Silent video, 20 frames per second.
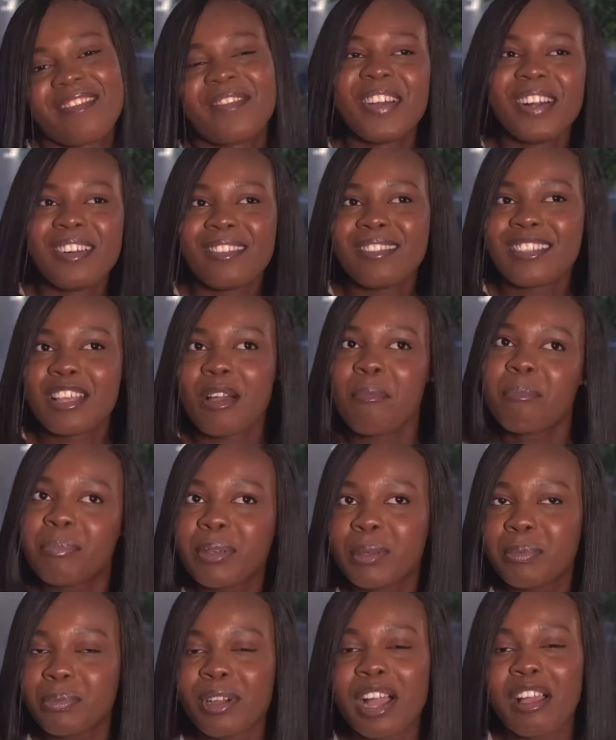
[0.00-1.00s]
well, some
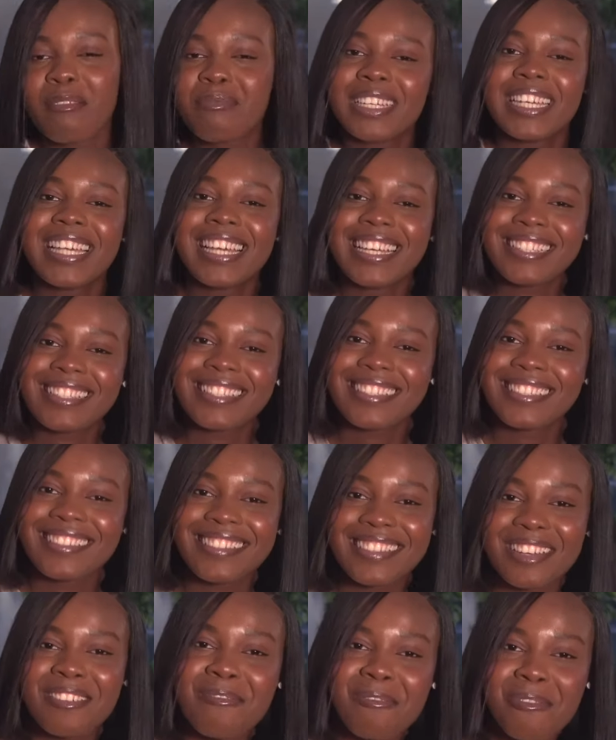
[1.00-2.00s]
people have been here since
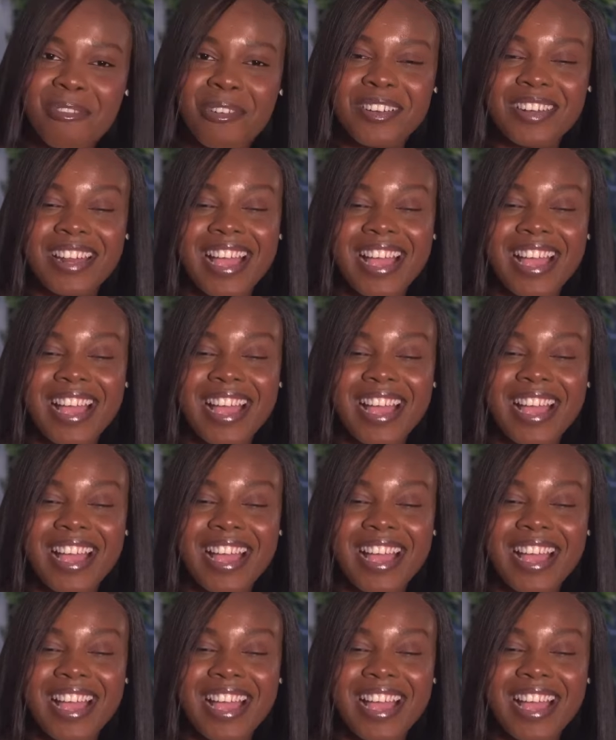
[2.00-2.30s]
day one,